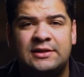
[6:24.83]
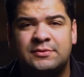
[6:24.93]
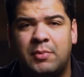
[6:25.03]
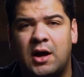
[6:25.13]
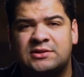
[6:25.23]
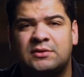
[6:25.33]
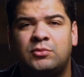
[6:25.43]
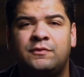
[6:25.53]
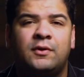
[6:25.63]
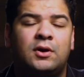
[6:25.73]
possible
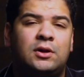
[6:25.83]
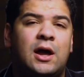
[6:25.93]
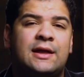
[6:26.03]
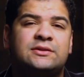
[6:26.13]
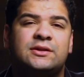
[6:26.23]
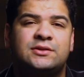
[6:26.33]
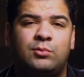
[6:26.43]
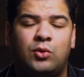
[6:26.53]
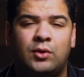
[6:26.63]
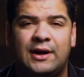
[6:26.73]
for clients that
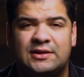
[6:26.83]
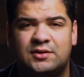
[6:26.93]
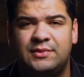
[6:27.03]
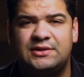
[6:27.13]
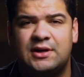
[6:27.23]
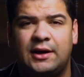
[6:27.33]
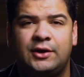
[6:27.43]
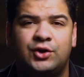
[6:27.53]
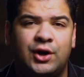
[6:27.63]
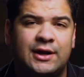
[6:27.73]
support SMB signing to
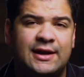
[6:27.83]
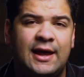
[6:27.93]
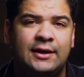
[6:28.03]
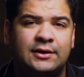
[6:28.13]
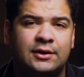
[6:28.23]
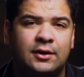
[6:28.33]
connect,